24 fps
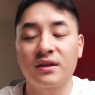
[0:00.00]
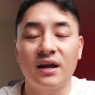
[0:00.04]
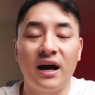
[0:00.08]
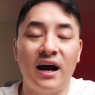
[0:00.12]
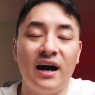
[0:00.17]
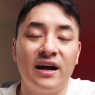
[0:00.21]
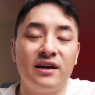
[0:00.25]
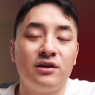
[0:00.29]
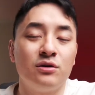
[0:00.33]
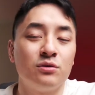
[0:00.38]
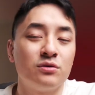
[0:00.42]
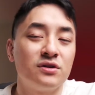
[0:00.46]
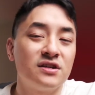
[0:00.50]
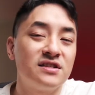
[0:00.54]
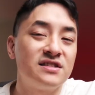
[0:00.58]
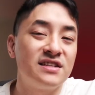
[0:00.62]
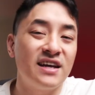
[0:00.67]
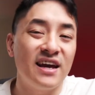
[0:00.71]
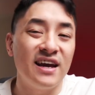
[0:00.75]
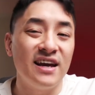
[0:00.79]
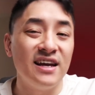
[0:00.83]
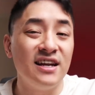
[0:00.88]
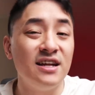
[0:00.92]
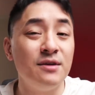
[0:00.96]
I
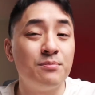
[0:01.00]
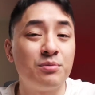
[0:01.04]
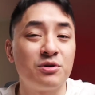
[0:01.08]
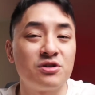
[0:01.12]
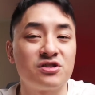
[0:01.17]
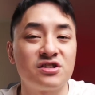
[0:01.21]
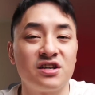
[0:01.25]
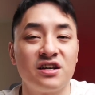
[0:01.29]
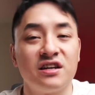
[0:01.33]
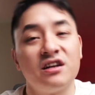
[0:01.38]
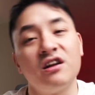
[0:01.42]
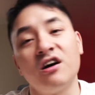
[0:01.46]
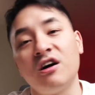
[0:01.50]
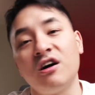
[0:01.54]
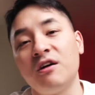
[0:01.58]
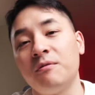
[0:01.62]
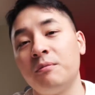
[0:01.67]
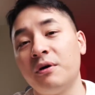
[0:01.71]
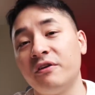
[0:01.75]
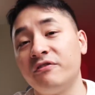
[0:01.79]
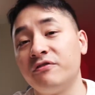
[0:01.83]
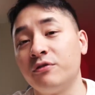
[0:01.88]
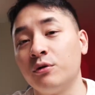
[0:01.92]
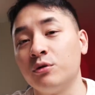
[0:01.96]
noticed 80% of
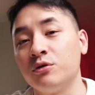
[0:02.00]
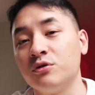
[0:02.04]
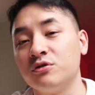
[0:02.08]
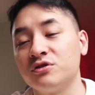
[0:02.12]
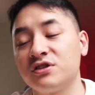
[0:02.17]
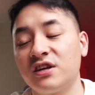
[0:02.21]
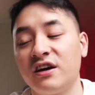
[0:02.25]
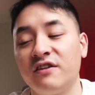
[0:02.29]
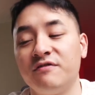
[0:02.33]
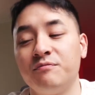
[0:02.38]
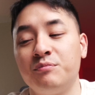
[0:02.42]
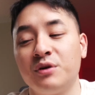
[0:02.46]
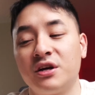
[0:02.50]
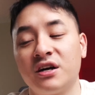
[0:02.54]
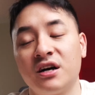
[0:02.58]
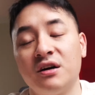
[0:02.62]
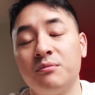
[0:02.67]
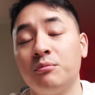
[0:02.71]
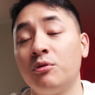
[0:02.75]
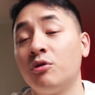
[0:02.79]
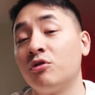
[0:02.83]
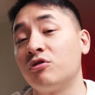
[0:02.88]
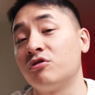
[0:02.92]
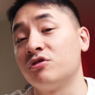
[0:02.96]
my photos have
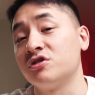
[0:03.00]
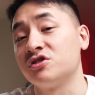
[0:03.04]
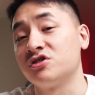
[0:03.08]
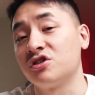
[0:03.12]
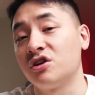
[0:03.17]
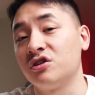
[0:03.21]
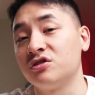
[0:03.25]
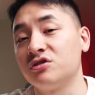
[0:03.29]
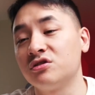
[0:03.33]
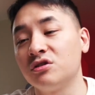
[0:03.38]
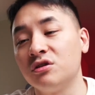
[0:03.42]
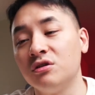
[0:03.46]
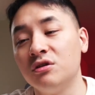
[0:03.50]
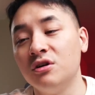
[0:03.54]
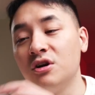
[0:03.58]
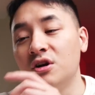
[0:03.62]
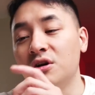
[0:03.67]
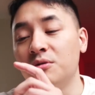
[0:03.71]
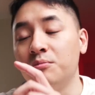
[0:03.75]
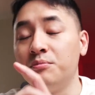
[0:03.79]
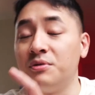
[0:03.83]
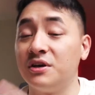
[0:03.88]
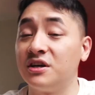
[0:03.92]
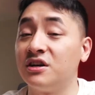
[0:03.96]
become horizontal
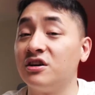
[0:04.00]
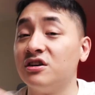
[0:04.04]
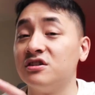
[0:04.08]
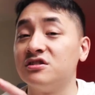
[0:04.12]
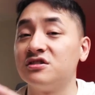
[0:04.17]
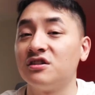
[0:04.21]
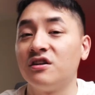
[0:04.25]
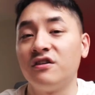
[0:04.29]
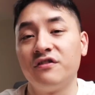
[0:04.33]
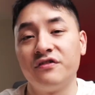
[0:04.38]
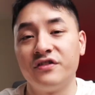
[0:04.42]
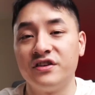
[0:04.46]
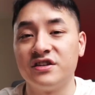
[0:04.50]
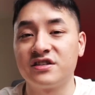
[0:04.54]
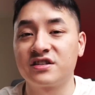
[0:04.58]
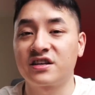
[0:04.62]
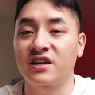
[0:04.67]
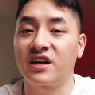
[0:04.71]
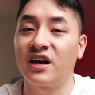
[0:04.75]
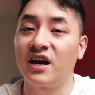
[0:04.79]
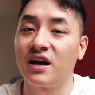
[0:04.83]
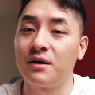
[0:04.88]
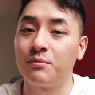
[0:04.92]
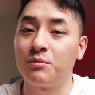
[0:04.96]
because of this
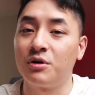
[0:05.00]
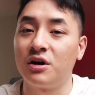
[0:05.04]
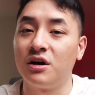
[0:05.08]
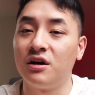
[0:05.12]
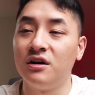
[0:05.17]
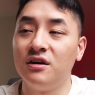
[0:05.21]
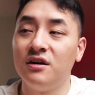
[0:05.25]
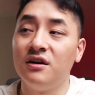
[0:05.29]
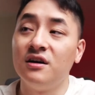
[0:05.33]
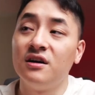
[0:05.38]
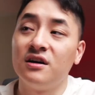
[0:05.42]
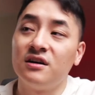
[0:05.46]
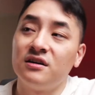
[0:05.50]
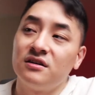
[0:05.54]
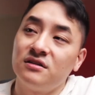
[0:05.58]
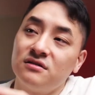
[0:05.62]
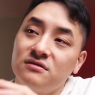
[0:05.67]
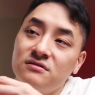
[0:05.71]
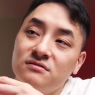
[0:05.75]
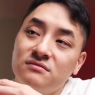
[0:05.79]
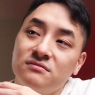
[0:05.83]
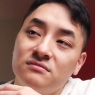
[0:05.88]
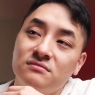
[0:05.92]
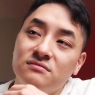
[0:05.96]
camera.
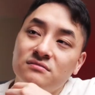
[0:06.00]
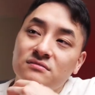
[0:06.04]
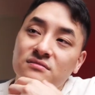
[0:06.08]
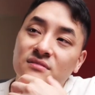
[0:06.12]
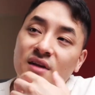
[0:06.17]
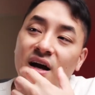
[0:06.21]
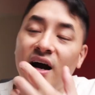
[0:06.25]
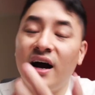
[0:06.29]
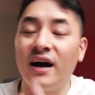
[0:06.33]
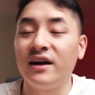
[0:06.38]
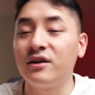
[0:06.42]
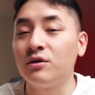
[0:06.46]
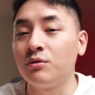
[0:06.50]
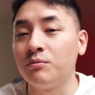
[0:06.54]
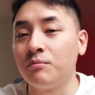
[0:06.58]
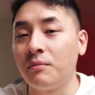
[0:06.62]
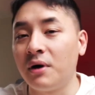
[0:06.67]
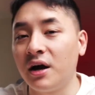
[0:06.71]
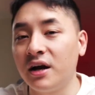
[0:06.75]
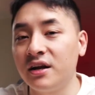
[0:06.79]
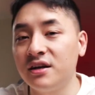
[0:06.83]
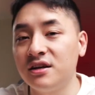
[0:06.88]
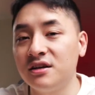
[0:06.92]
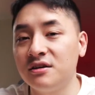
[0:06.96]
I don't
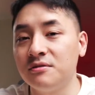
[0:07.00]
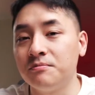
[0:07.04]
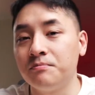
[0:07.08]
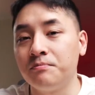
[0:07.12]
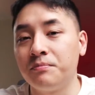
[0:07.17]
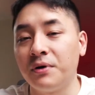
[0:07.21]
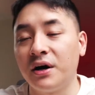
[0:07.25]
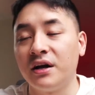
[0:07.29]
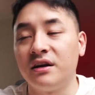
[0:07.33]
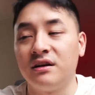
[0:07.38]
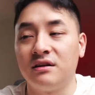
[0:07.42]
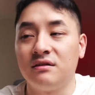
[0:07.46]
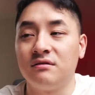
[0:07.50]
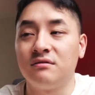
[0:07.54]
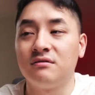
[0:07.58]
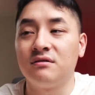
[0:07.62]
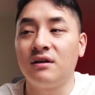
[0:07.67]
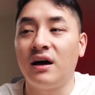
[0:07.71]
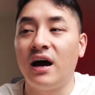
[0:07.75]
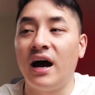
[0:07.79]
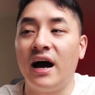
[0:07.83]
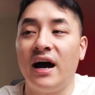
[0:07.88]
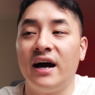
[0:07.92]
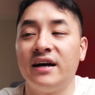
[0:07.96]
mind it, but
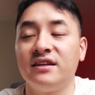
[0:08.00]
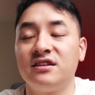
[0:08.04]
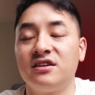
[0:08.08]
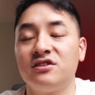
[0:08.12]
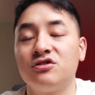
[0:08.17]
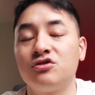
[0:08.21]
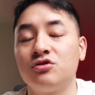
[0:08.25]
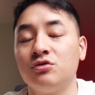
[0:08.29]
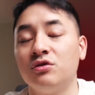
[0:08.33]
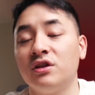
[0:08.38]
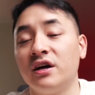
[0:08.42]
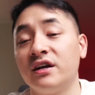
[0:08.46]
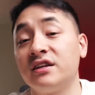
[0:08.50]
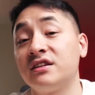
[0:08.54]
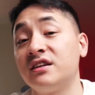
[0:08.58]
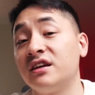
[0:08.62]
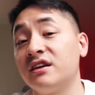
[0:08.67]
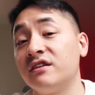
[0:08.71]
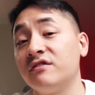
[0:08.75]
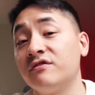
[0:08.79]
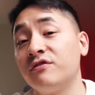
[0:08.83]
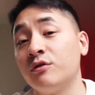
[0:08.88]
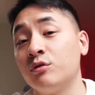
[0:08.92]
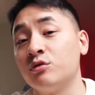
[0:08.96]
I tend to like
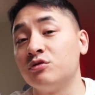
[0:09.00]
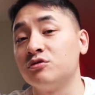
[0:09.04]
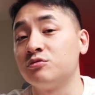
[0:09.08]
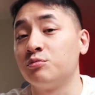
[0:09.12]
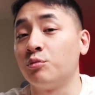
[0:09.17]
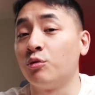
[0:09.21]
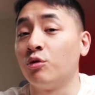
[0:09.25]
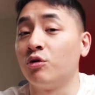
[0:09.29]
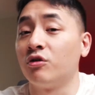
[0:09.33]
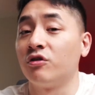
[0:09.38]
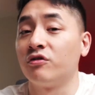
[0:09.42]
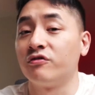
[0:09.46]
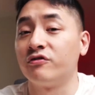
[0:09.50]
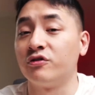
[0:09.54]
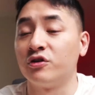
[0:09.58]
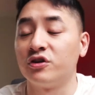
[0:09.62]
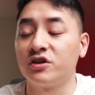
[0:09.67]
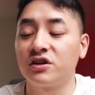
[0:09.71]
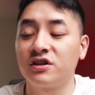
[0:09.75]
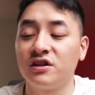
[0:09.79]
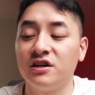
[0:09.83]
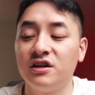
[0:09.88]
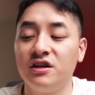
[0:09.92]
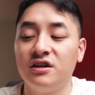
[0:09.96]
taking photos more
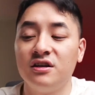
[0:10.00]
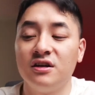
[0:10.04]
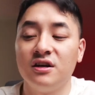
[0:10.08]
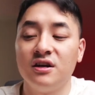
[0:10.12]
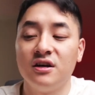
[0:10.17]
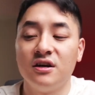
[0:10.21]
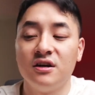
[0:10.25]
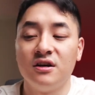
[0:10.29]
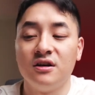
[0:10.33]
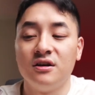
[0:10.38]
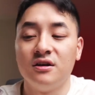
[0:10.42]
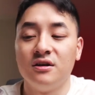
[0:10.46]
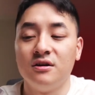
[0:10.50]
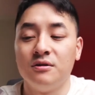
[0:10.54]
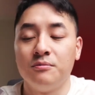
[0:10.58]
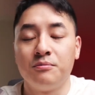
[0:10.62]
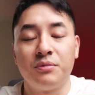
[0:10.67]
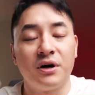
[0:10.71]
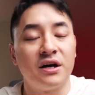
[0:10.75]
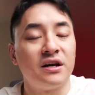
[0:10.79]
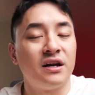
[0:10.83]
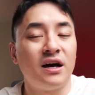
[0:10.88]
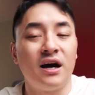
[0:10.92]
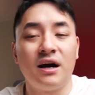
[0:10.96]
vertically,
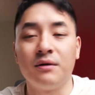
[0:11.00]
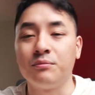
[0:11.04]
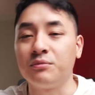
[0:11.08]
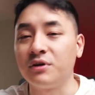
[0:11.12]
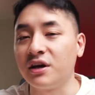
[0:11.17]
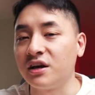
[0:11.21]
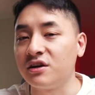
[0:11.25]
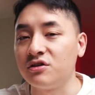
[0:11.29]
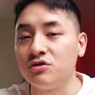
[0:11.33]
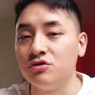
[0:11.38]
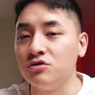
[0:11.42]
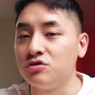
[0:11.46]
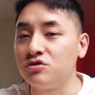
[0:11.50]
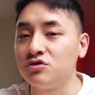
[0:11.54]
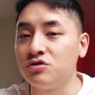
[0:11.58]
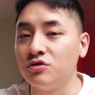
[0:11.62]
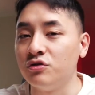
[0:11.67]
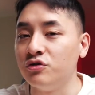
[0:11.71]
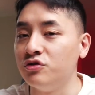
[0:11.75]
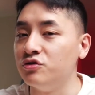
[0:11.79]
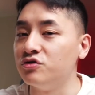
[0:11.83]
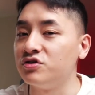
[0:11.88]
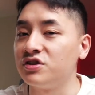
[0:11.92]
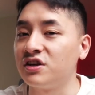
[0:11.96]
but I'm getting used to
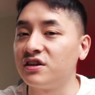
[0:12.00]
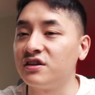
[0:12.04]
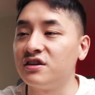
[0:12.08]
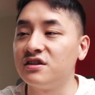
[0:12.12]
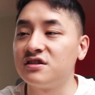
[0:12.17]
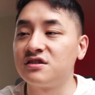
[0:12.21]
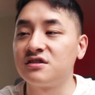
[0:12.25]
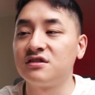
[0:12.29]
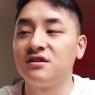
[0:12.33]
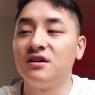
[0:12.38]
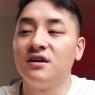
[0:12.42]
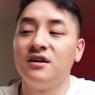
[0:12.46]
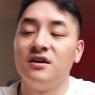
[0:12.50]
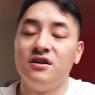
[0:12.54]
using this.